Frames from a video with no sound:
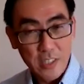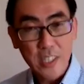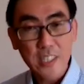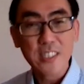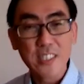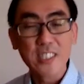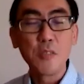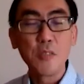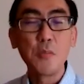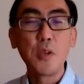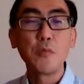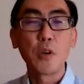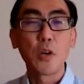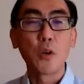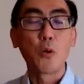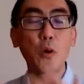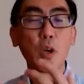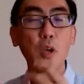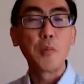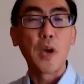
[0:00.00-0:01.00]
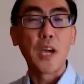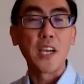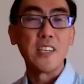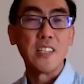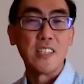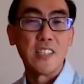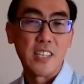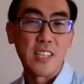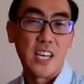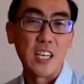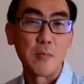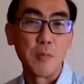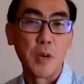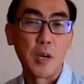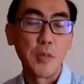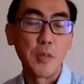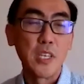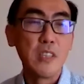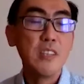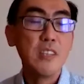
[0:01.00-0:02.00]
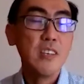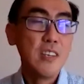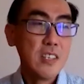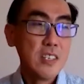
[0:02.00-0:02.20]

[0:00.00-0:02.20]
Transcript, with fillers: That doesn't mean we're going back in time. I mean.